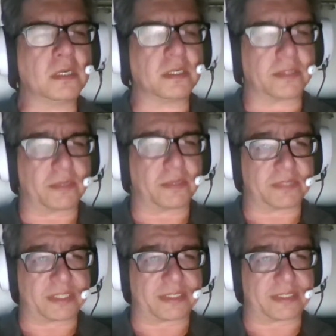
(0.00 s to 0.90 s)
There was
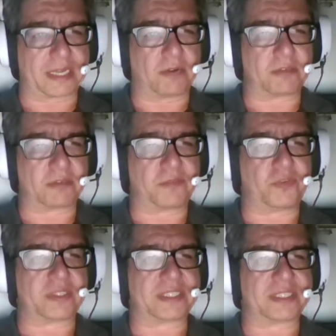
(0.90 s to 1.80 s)
the sound of
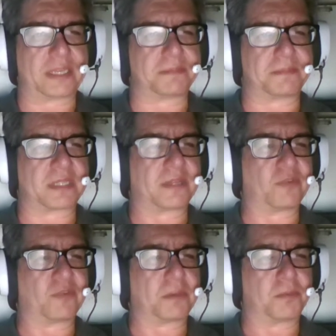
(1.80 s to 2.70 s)
footsteps on the
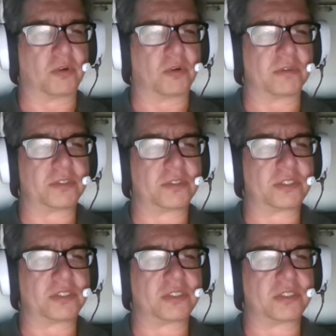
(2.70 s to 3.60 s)
front
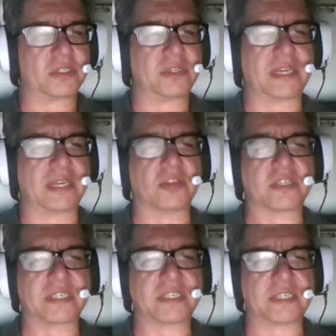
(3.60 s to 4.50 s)
porch. They
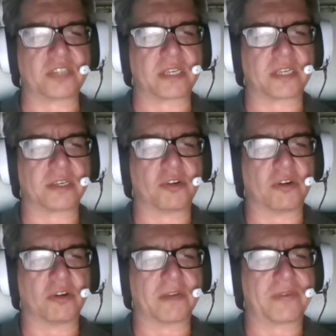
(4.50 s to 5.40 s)
looked at each other,
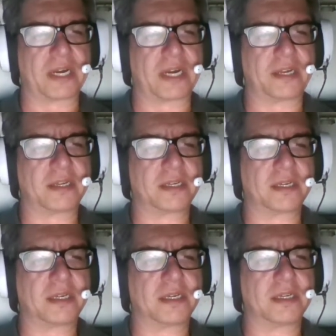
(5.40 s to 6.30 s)
horrified.
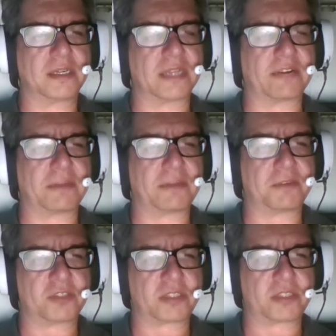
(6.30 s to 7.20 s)
Larry
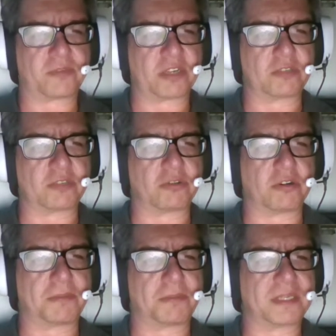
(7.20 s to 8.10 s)
pushed the front door
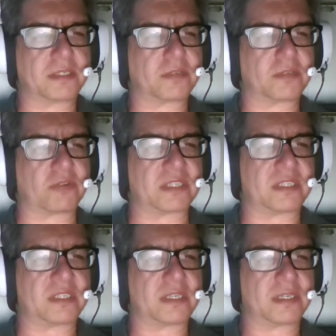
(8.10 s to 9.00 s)
open,
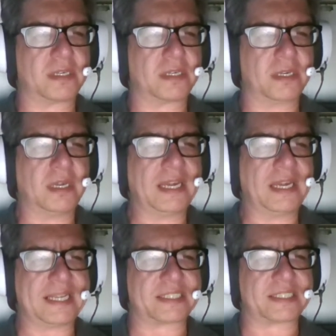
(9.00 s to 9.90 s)
grunting.
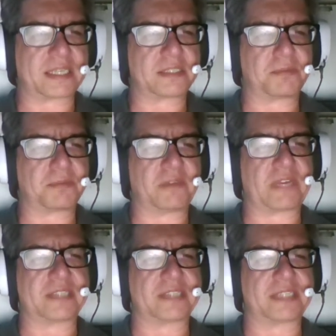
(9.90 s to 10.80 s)
He set his
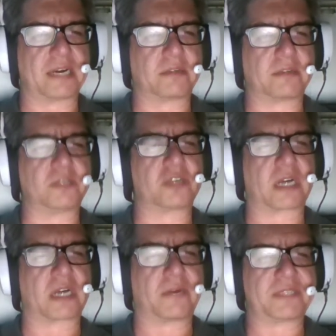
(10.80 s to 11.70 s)
briefcase down and took
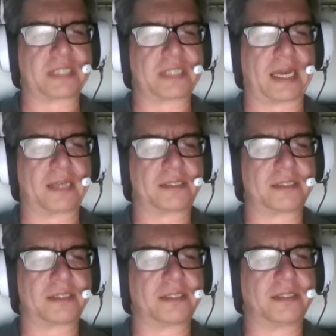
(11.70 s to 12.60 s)
off his hat.
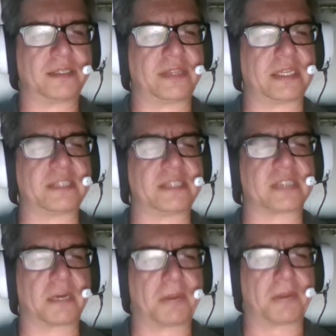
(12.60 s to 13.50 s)
Then he
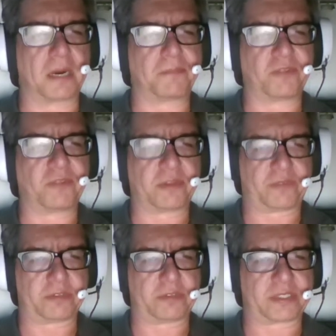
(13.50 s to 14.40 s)
saw Bob for the
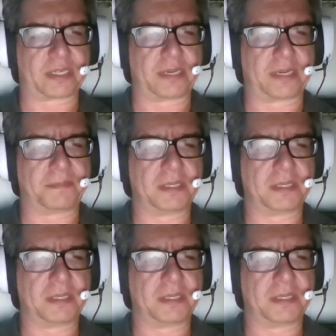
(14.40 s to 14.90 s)
first time.